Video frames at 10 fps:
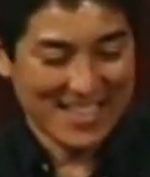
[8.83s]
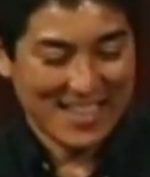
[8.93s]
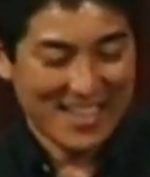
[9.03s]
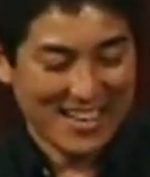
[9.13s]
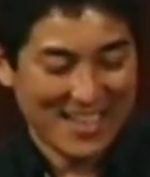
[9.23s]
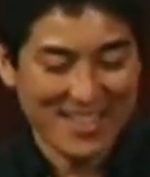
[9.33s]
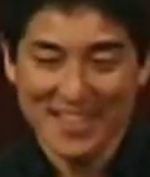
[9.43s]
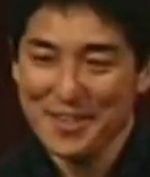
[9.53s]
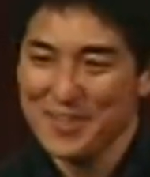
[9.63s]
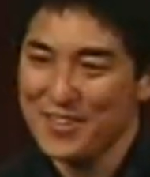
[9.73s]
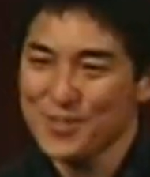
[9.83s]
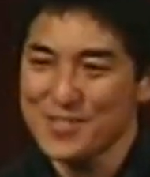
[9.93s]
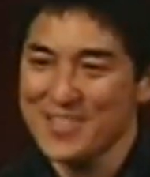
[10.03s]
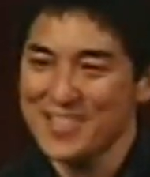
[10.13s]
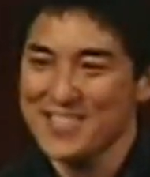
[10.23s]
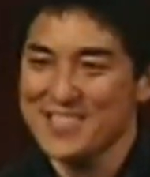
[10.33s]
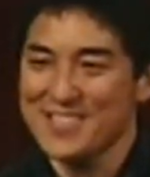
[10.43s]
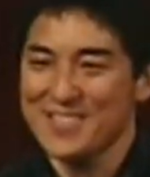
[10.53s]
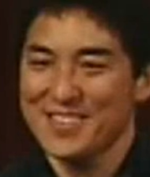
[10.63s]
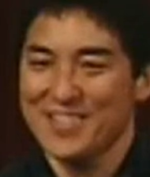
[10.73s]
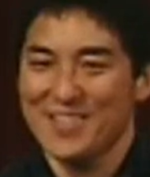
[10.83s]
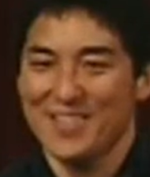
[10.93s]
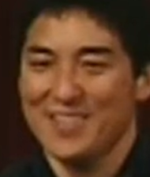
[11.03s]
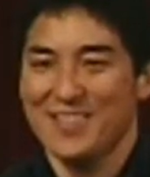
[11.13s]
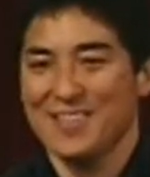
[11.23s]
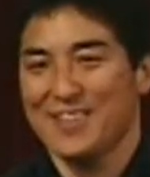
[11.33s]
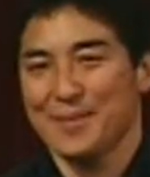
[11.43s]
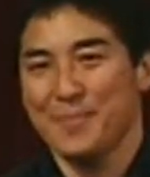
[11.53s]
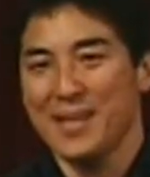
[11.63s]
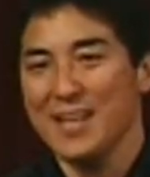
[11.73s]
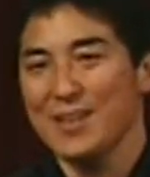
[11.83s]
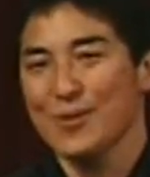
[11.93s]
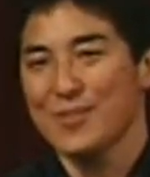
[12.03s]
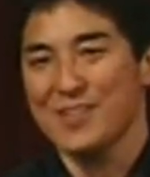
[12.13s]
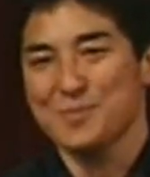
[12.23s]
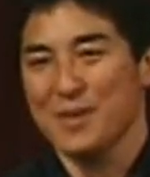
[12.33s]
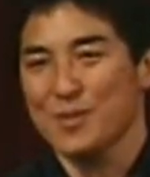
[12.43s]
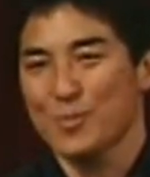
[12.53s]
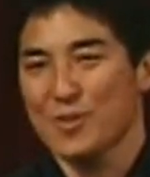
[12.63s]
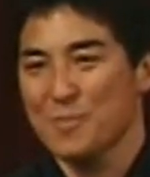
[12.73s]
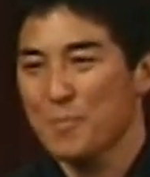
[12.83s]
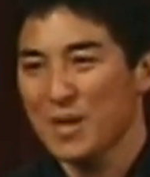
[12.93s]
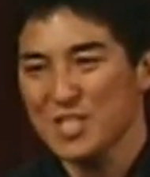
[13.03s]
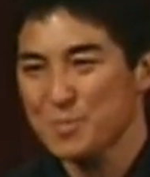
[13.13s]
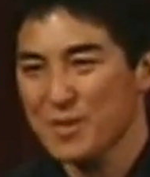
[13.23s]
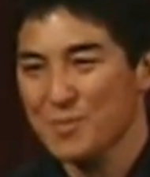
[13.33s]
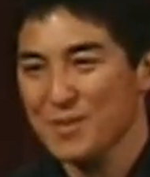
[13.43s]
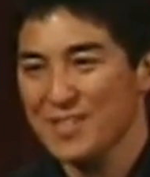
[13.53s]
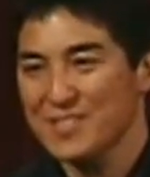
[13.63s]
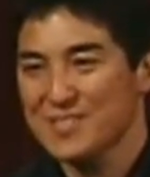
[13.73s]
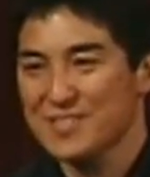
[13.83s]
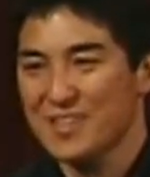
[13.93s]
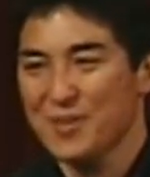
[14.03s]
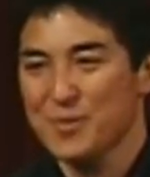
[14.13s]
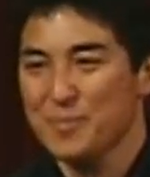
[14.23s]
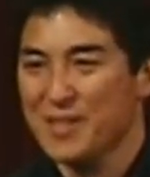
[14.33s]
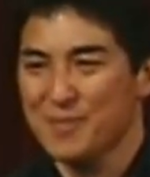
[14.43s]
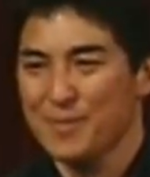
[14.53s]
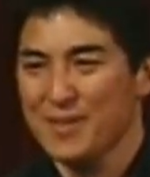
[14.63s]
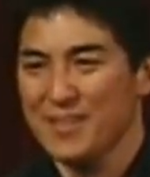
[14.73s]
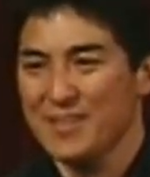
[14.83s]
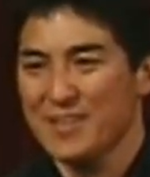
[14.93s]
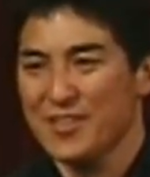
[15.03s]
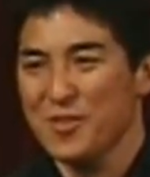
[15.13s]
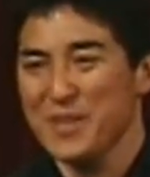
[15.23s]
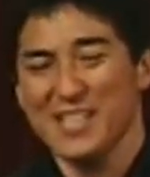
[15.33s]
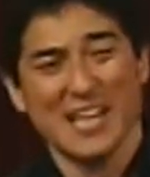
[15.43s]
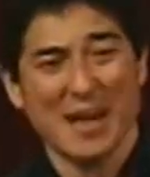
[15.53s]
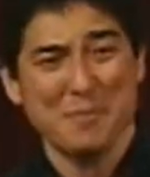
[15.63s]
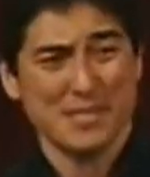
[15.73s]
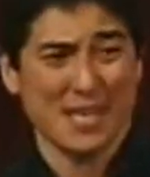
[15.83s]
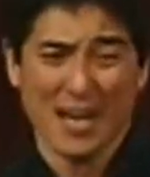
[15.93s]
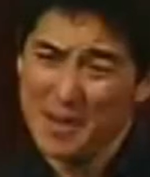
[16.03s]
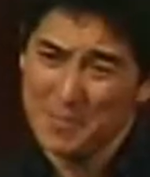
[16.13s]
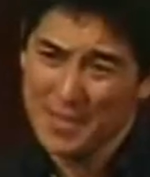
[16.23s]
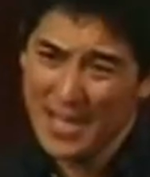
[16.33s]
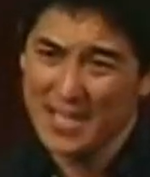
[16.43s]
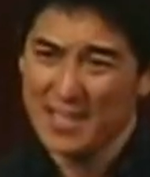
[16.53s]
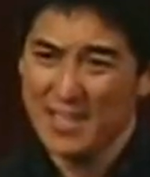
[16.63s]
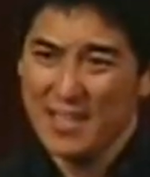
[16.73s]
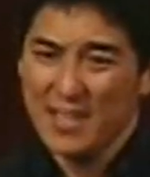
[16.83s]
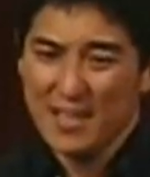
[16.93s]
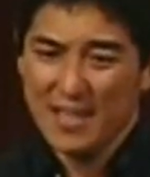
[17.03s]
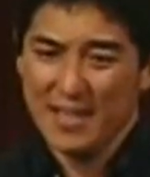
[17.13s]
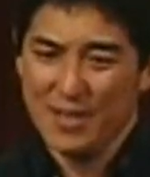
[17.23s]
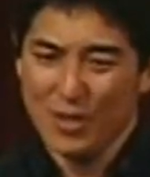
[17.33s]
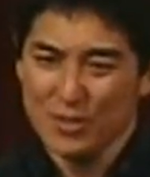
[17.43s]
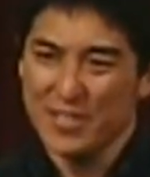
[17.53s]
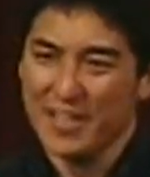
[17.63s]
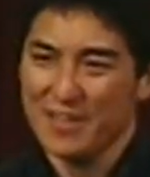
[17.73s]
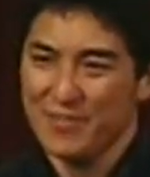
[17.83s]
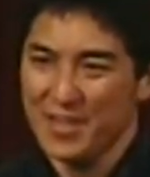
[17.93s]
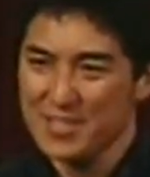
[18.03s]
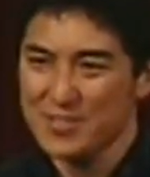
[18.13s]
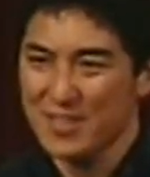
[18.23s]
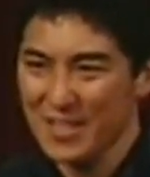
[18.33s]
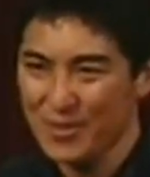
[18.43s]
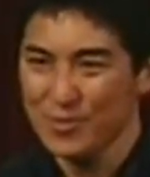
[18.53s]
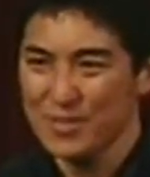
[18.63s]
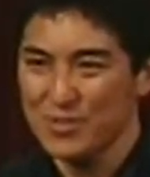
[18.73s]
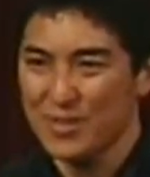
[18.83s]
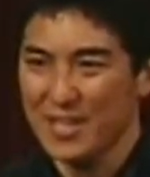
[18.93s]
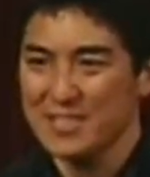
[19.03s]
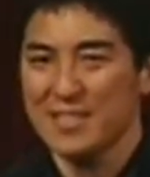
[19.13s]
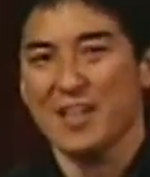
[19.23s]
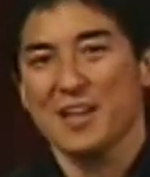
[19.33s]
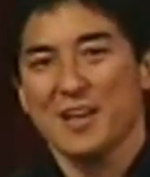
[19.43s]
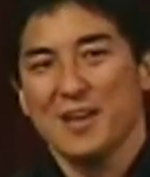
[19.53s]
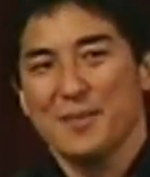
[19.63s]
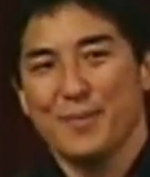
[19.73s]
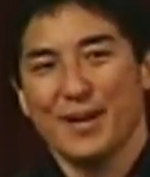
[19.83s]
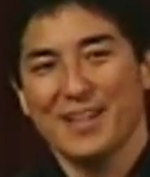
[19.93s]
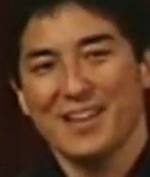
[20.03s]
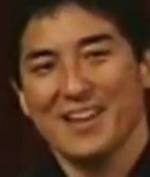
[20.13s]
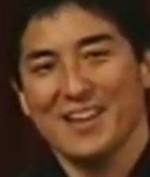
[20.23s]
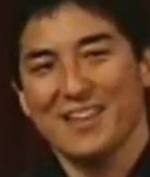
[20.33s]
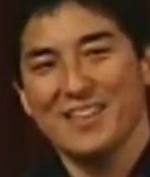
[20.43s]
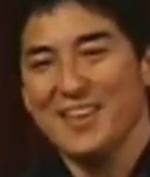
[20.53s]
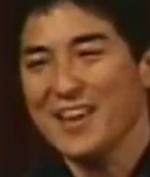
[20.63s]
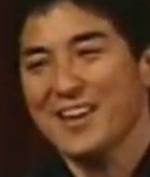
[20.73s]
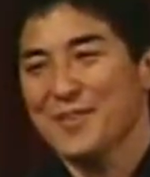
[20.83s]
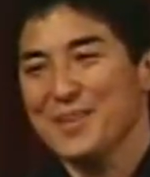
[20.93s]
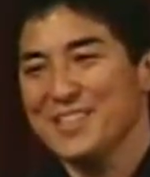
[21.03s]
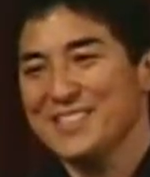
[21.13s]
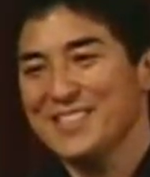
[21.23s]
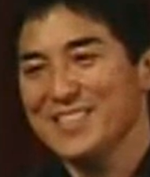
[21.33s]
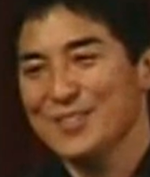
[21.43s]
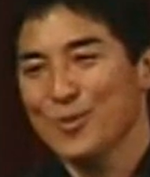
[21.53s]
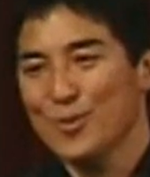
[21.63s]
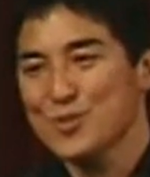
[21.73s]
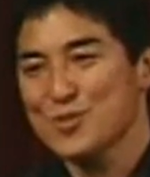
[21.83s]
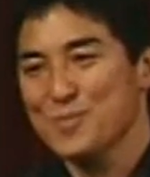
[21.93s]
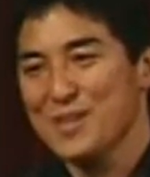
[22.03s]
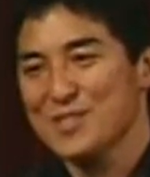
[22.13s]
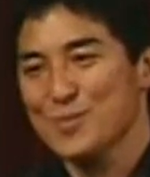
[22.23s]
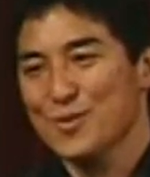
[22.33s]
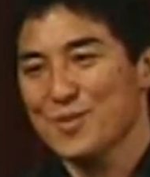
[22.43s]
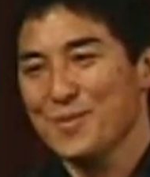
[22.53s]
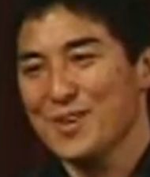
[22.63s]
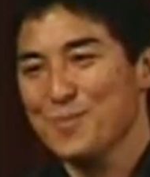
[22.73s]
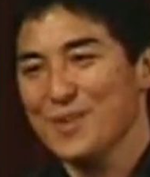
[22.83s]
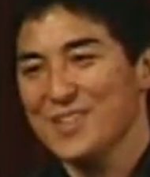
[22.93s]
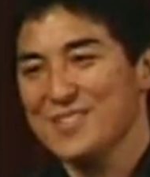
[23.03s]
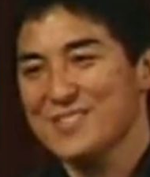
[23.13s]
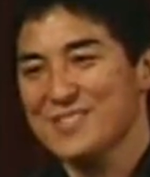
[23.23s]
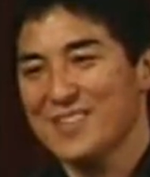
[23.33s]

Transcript: I think those things, the many low things make the world a much better place, and I would be completely agreement. It happens that I am not a low-tech investor. I only do high-tech. But, yeah, I mean, Nordstrom makes the world a better place.